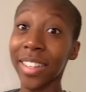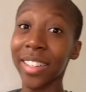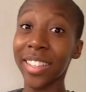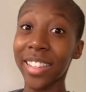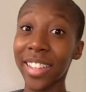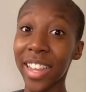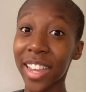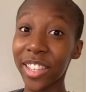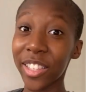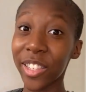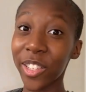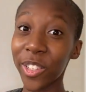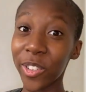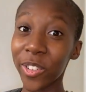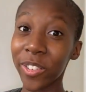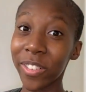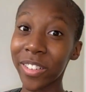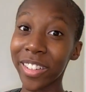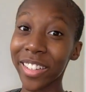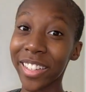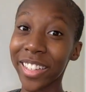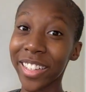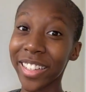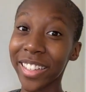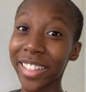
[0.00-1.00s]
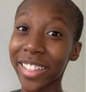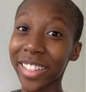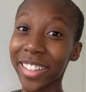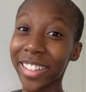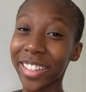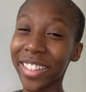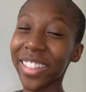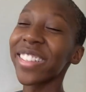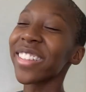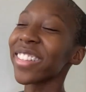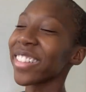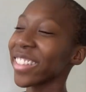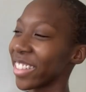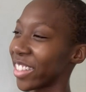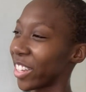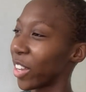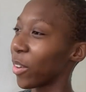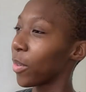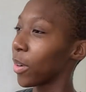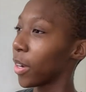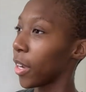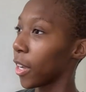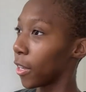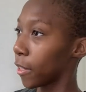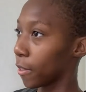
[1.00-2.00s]
Take two. There
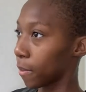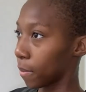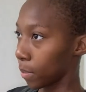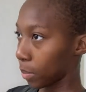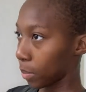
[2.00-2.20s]
we go.